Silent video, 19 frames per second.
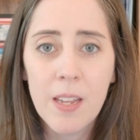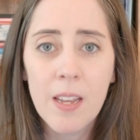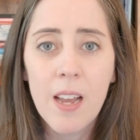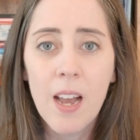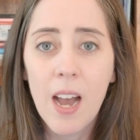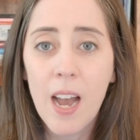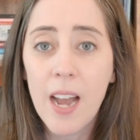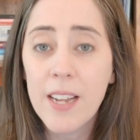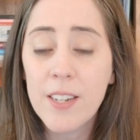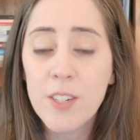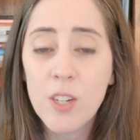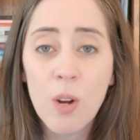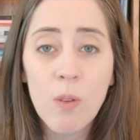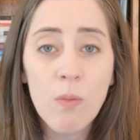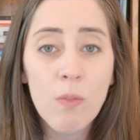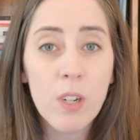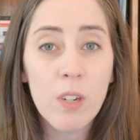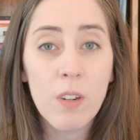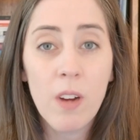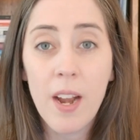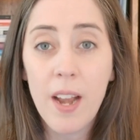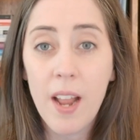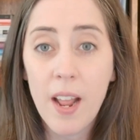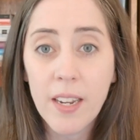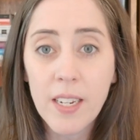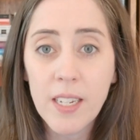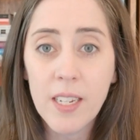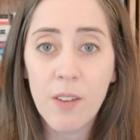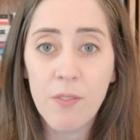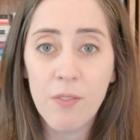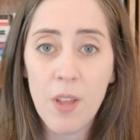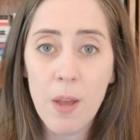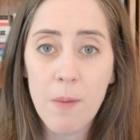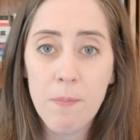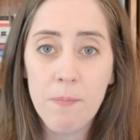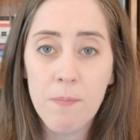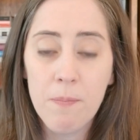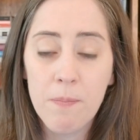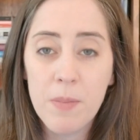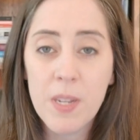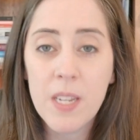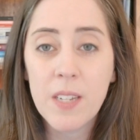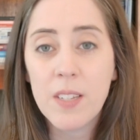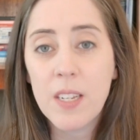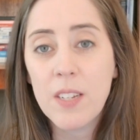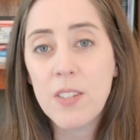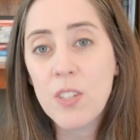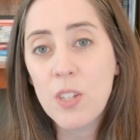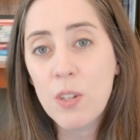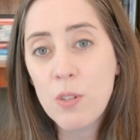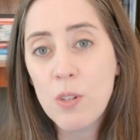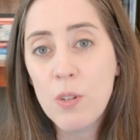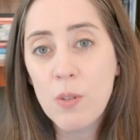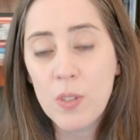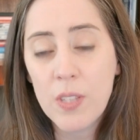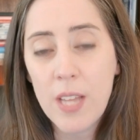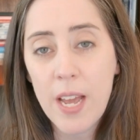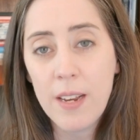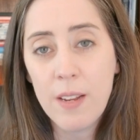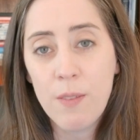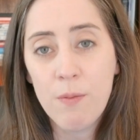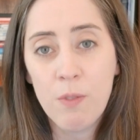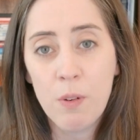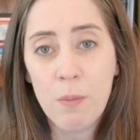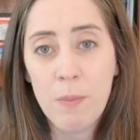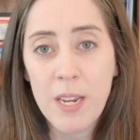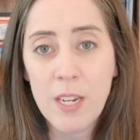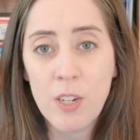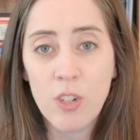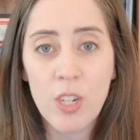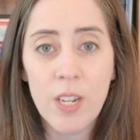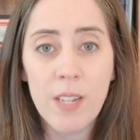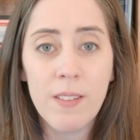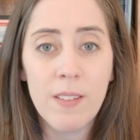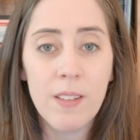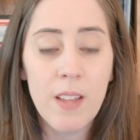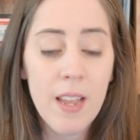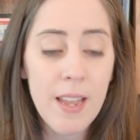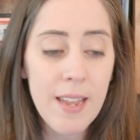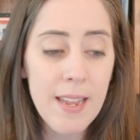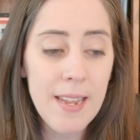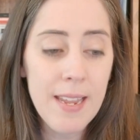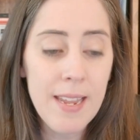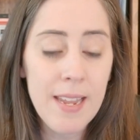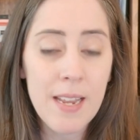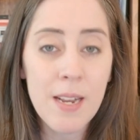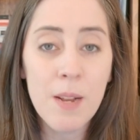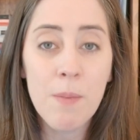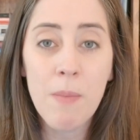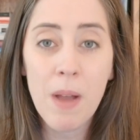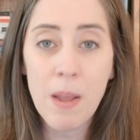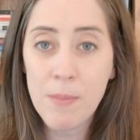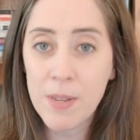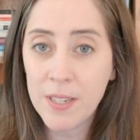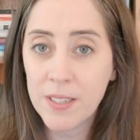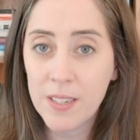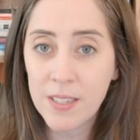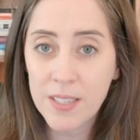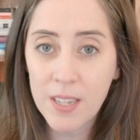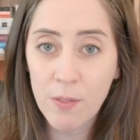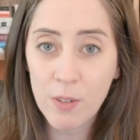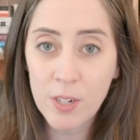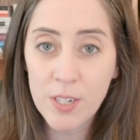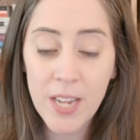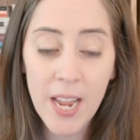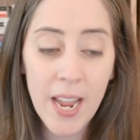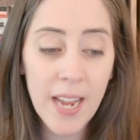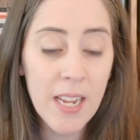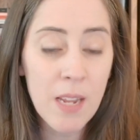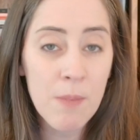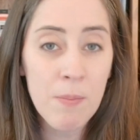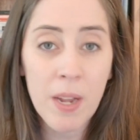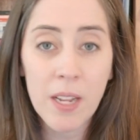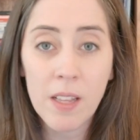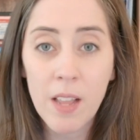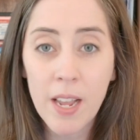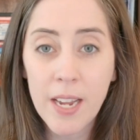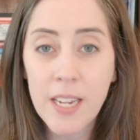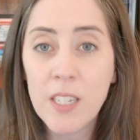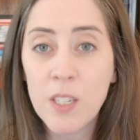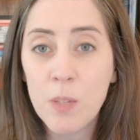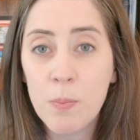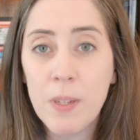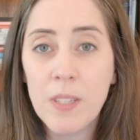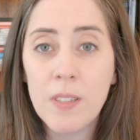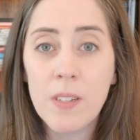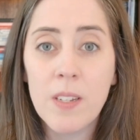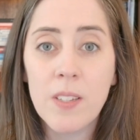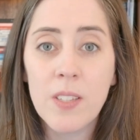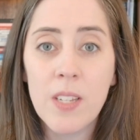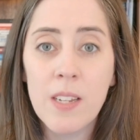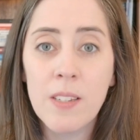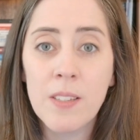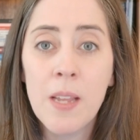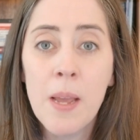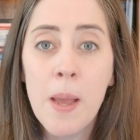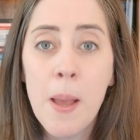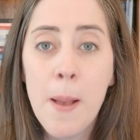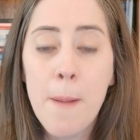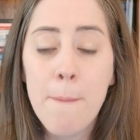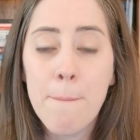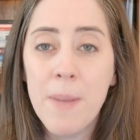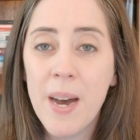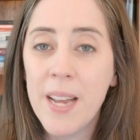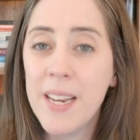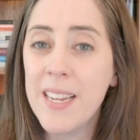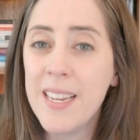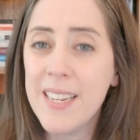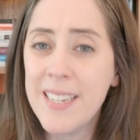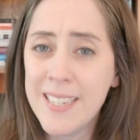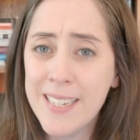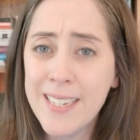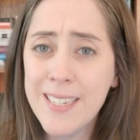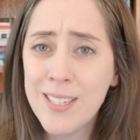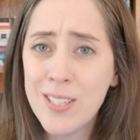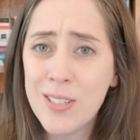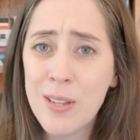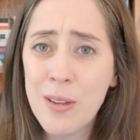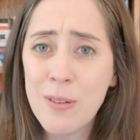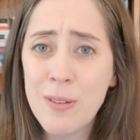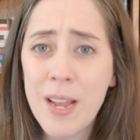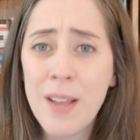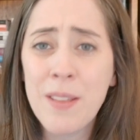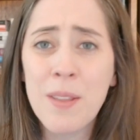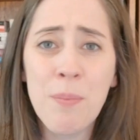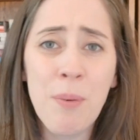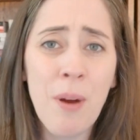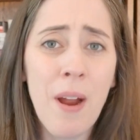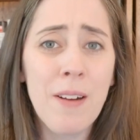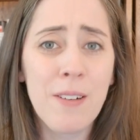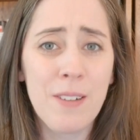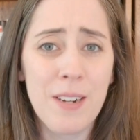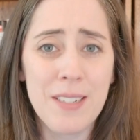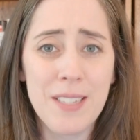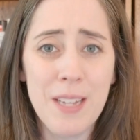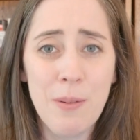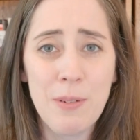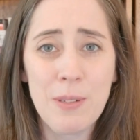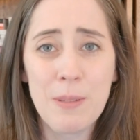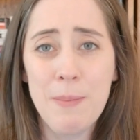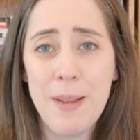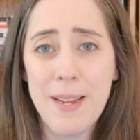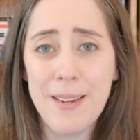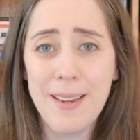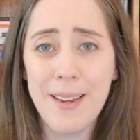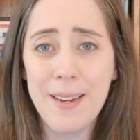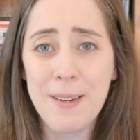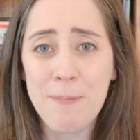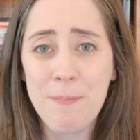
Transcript: I don't regret any of them because I still use that information in my business every day, in my clients' businesses, but it did slow down the progress I was making.